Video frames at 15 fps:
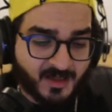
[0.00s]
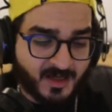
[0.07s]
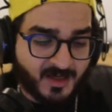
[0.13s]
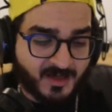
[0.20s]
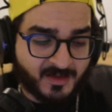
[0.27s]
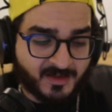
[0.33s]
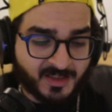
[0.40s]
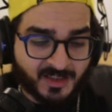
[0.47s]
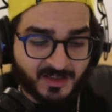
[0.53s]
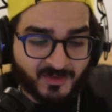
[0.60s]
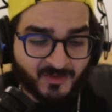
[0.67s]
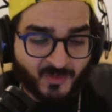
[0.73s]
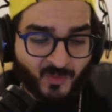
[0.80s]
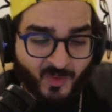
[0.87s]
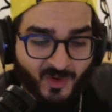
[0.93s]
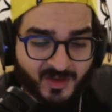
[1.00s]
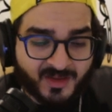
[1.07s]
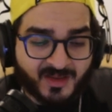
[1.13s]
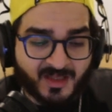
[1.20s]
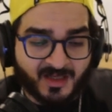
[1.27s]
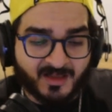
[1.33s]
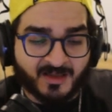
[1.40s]
the one thing
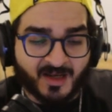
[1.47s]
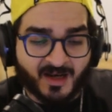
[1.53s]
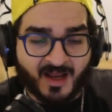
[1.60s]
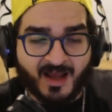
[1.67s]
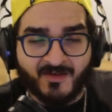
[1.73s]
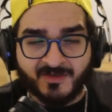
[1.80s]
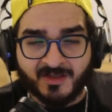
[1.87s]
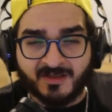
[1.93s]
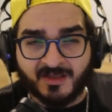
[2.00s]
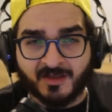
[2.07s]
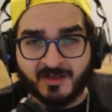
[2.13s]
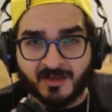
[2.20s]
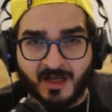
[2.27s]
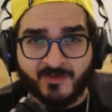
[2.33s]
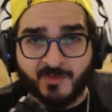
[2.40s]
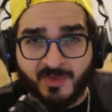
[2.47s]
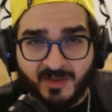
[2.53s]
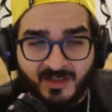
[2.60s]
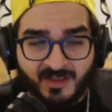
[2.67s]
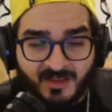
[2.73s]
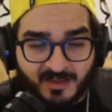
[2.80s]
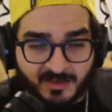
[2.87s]
that I have to tell everybody
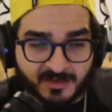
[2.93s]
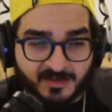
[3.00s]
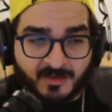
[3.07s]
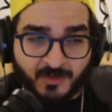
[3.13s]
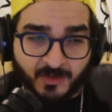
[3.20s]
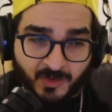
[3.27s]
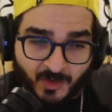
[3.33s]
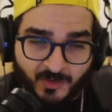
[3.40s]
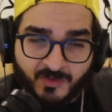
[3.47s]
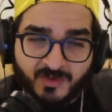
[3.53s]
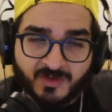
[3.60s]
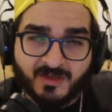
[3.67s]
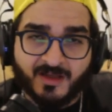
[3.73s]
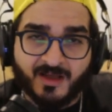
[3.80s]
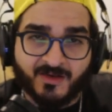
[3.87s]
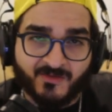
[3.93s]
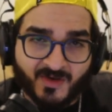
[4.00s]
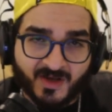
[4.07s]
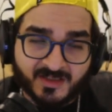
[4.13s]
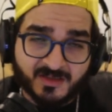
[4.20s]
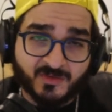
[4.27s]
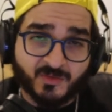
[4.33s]
is, don't invest
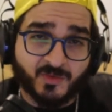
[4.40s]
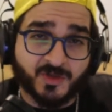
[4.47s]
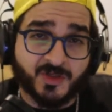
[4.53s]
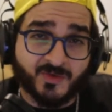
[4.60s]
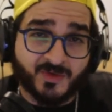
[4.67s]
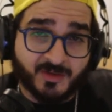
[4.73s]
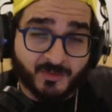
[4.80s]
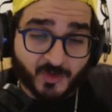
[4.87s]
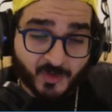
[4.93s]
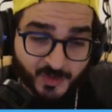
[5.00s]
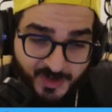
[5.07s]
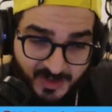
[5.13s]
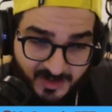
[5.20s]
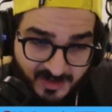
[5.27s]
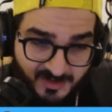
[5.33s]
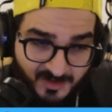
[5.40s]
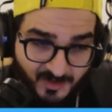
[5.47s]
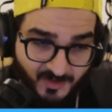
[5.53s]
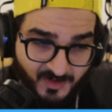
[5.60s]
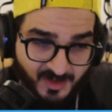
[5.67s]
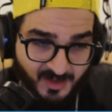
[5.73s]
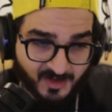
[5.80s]
with your emotions,
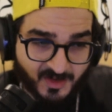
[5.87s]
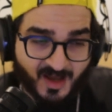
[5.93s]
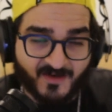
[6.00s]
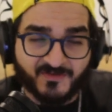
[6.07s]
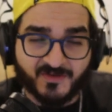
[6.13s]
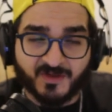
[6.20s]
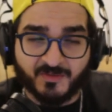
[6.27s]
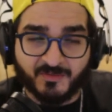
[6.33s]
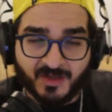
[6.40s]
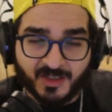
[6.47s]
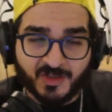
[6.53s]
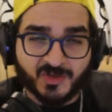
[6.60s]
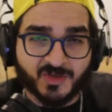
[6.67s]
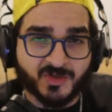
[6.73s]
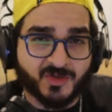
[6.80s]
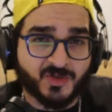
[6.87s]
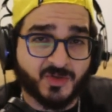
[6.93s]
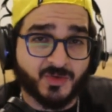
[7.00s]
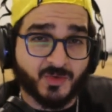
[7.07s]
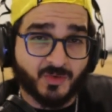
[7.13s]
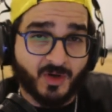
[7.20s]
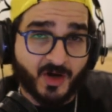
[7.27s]
okay? You have to make sure you
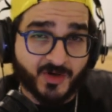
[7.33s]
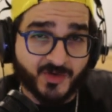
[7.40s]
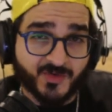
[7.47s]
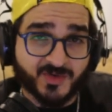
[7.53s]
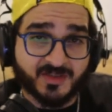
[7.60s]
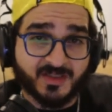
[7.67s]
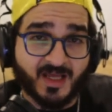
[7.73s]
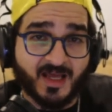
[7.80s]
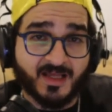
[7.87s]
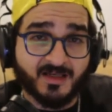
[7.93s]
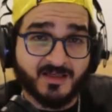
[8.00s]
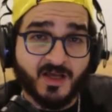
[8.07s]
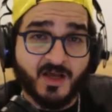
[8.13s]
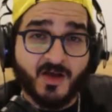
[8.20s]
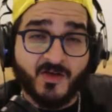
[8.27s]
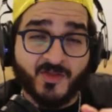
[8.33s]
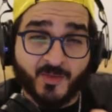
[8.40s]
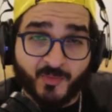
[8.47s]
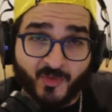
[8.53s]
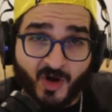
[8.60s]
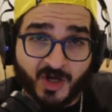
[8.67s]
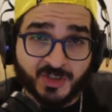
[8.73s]
understand the
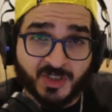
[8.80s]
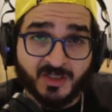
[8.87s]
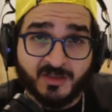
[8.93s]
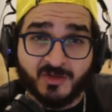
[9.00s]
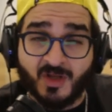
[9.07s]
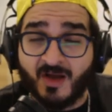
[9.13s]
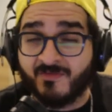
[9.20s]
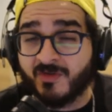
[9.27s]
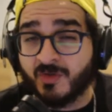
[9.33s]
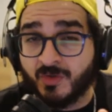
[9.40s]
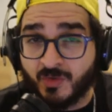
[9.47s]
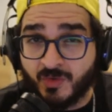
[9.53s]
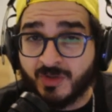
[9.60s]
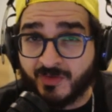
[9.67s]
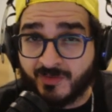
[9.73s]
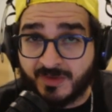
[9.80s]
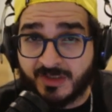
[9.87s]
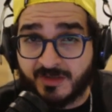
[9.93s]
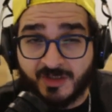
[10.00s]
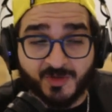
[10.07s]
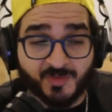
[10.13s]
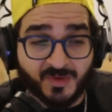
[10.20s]
project. You have to do your research,
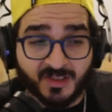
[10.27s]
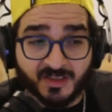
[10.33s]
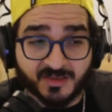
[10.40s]
because